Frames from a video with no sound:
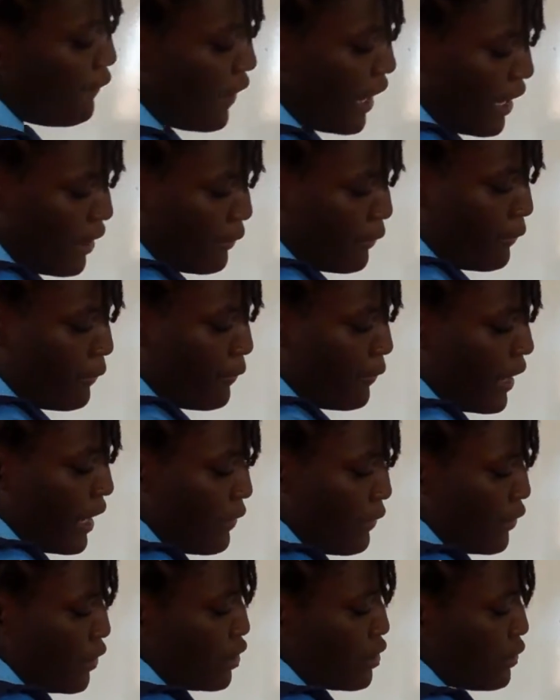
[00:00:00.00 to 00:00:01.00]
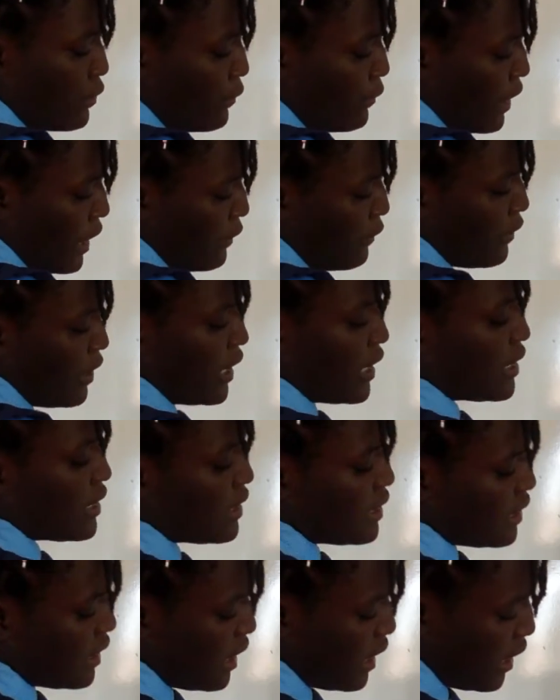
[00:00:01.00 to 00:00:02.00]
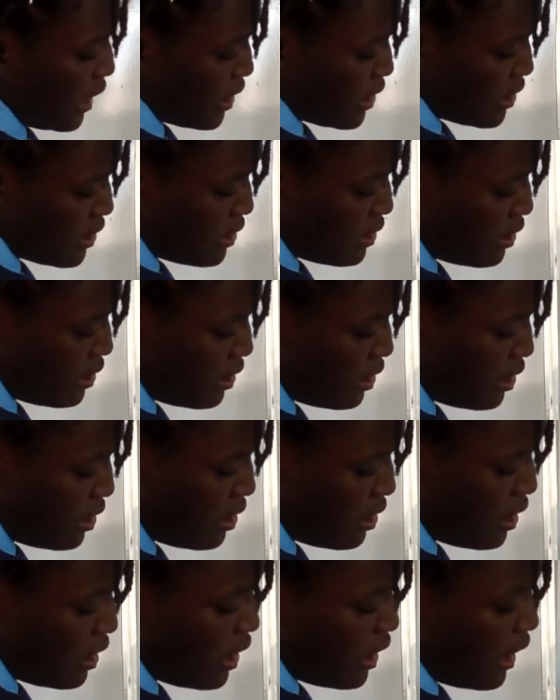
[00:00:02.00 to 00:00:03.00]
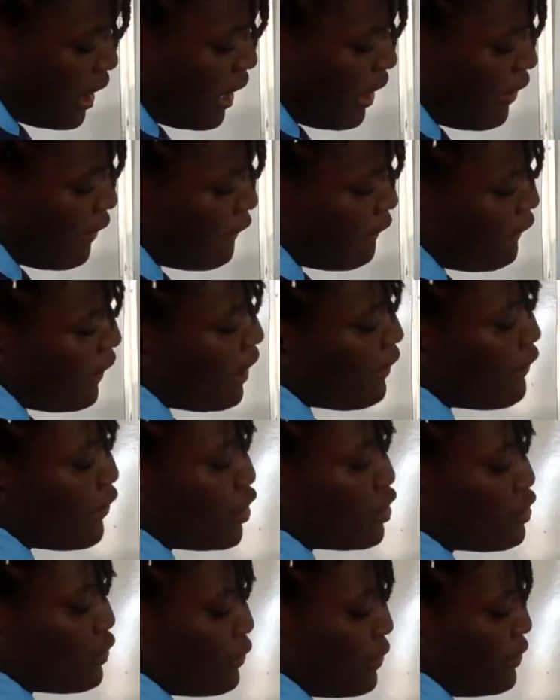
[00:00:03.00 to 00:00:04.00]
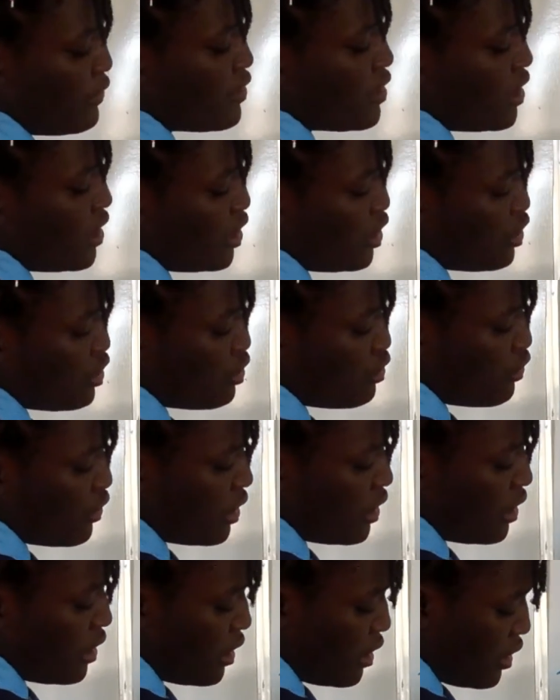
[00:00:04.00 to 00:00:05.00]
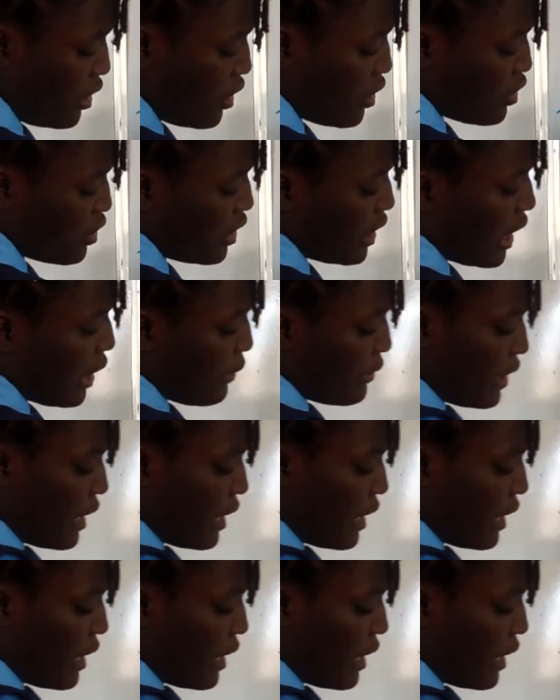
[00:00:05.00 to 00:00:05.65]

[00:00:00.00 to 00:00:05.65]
5 into 5x is x. And 5 into 15 is 3. So